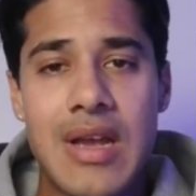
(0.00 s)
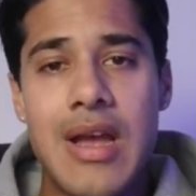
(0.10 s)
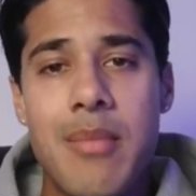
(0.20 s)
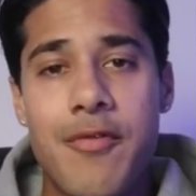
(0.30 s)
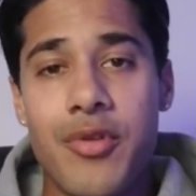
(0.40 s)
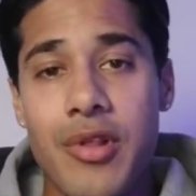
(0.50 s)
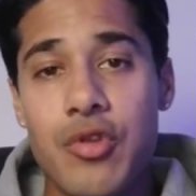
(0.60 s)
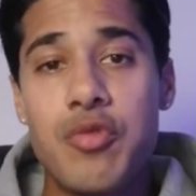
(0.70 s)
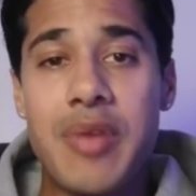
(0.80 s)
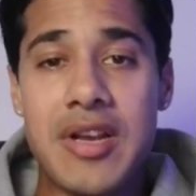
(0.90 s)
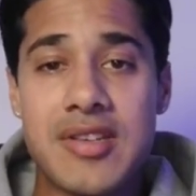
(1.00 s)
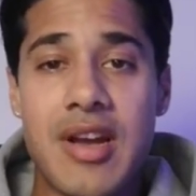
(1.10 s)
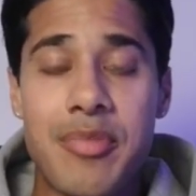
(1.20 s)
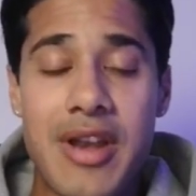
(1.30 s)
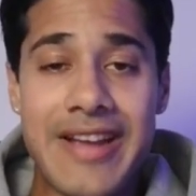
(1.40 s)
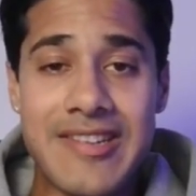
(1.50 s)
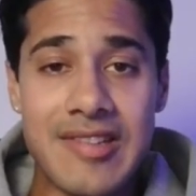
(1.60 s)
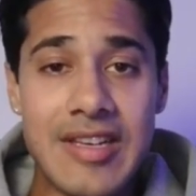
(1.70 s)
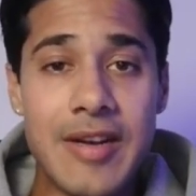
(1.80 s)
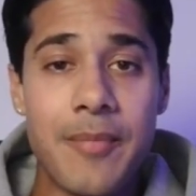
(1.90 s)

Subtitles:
before the loop picks up the next lead.